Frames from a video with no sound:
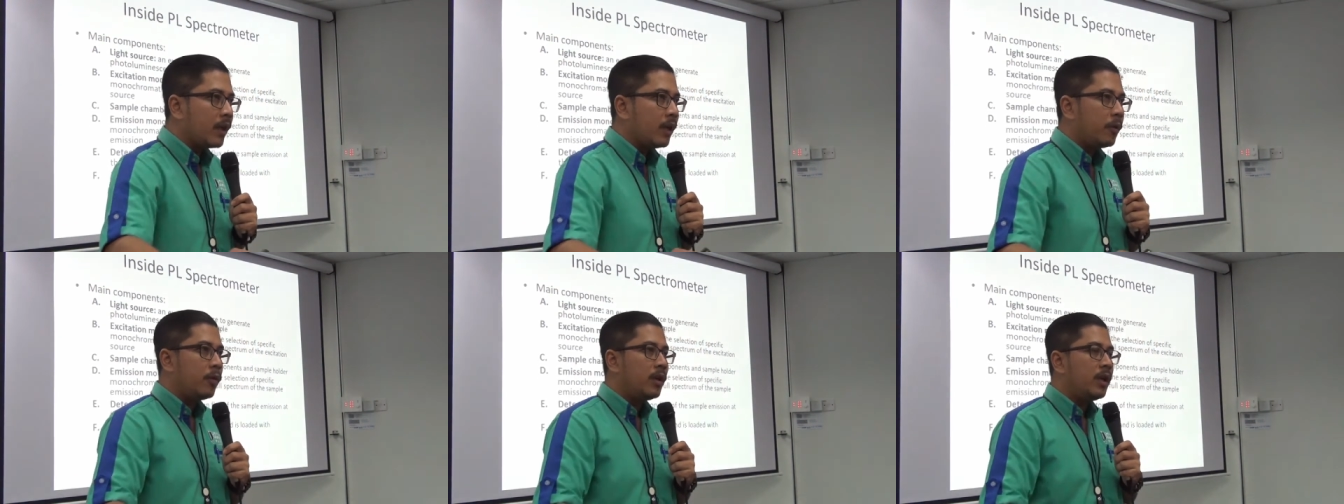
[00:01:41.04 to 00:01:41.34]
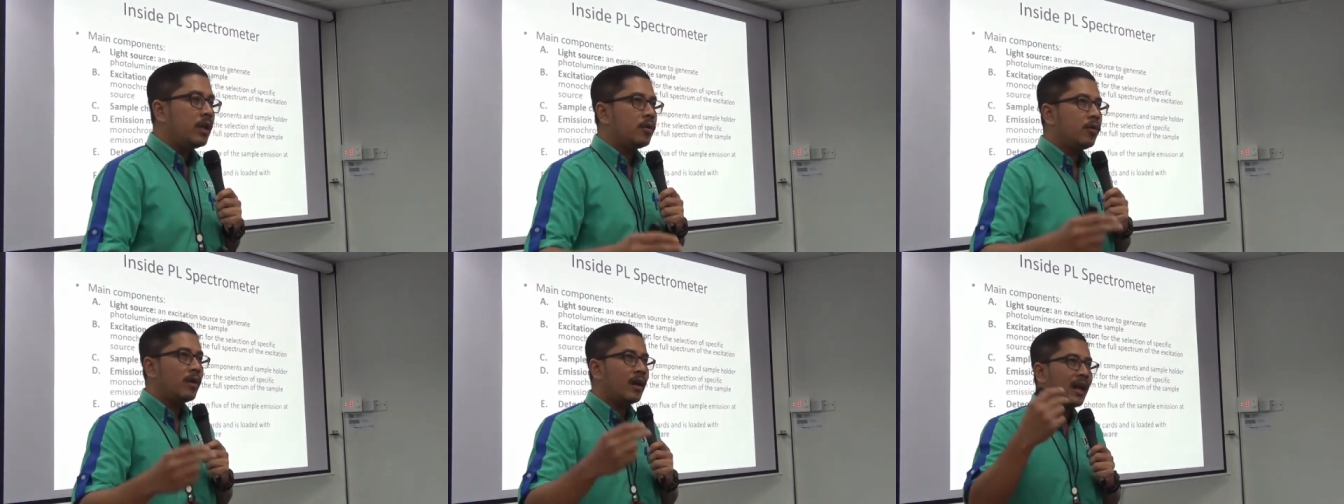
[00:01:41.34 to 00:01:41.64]
We
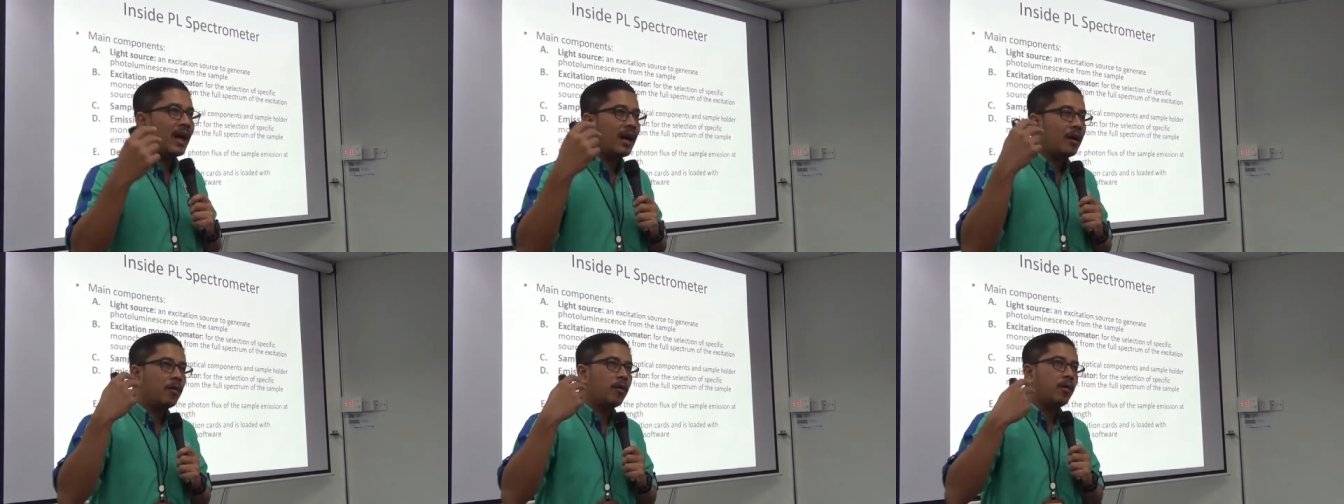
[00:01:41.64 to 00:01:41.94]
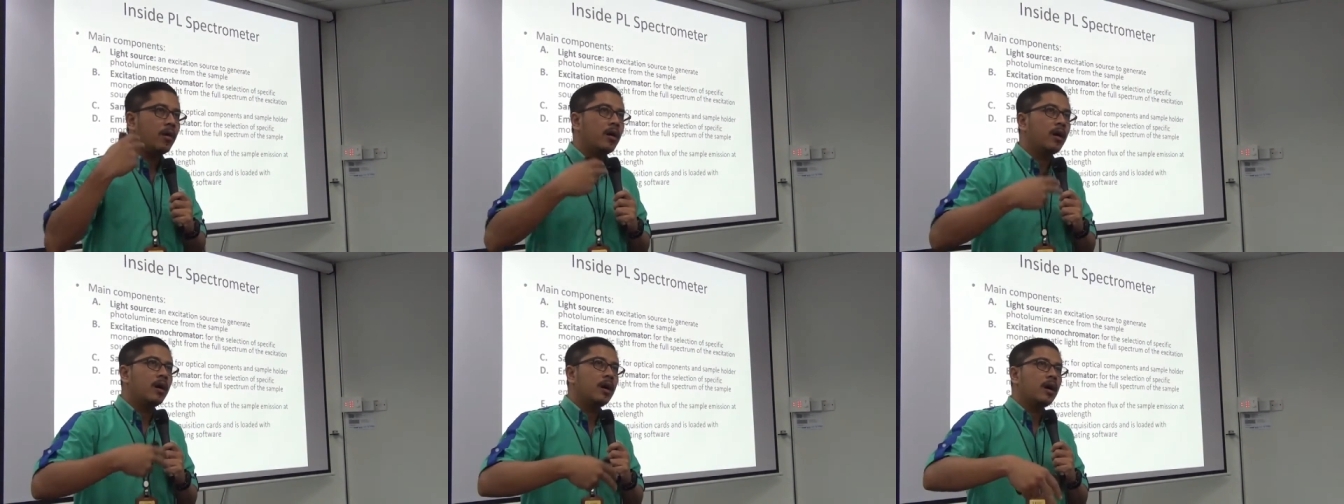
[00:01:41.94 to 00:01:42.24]
need to allow
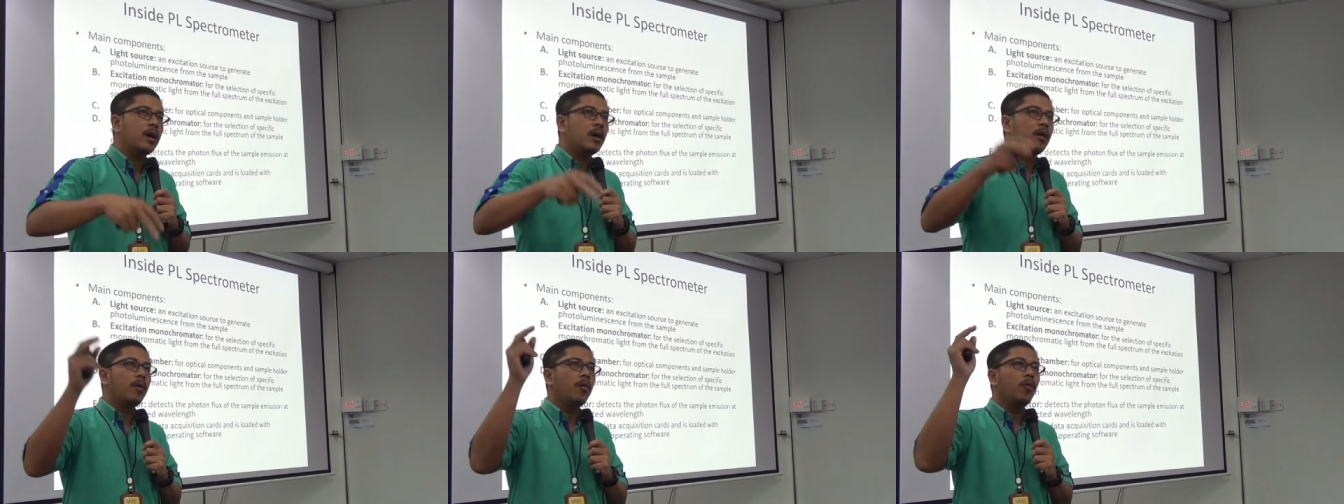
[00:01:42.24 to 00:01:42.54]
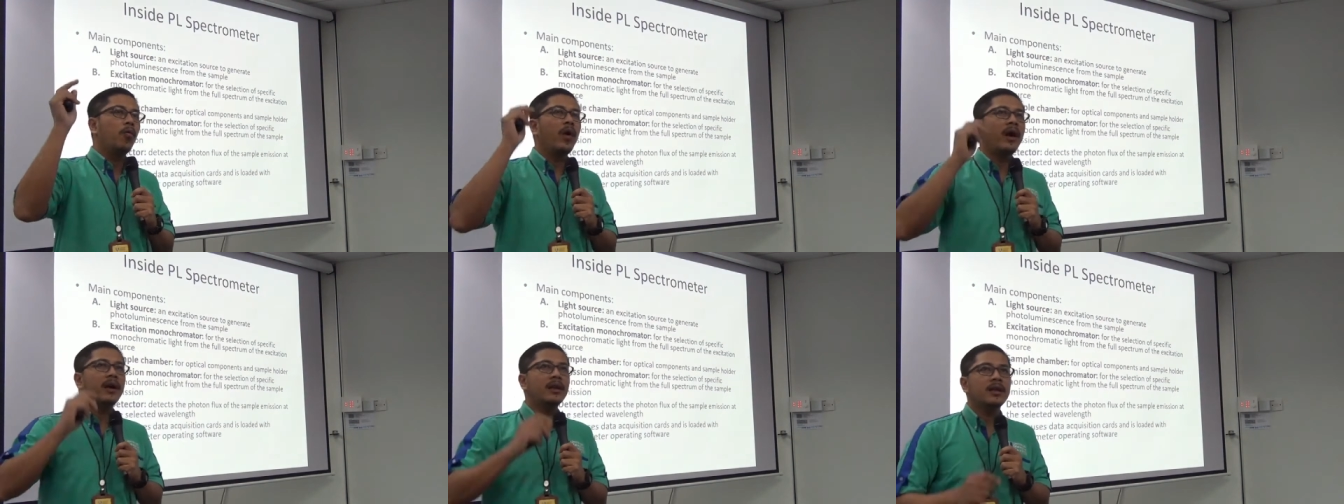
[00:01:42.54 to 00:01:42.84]

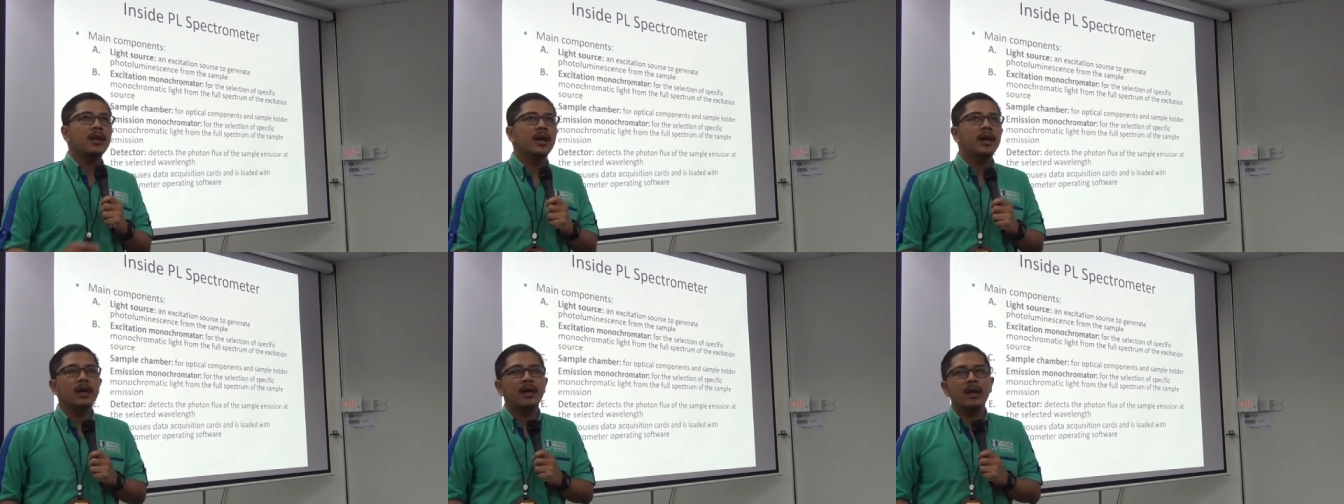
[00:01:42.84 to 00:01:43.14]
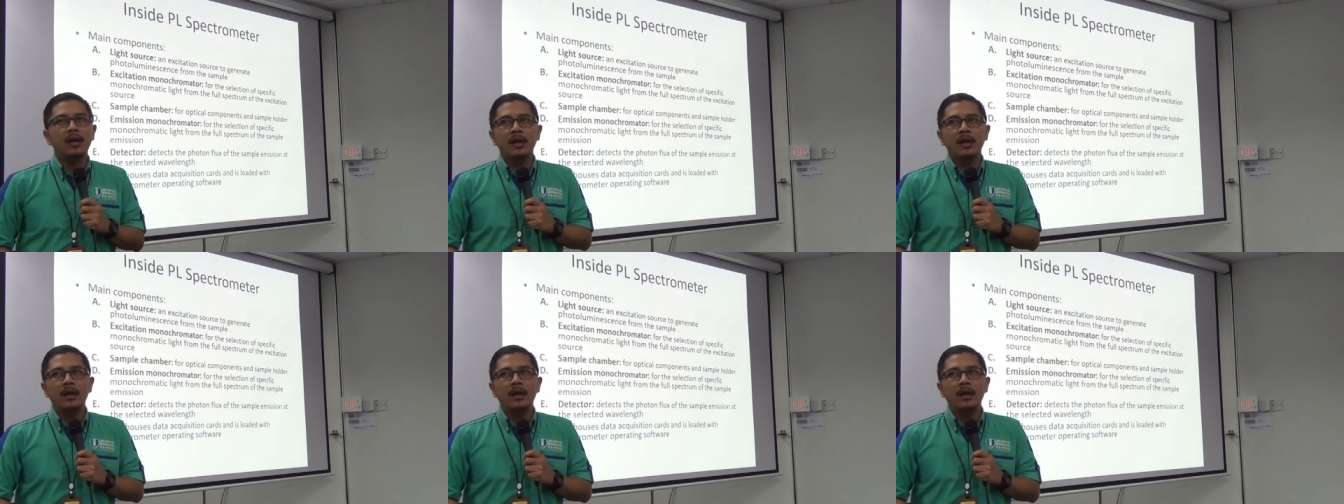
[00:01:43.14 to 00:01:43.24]
one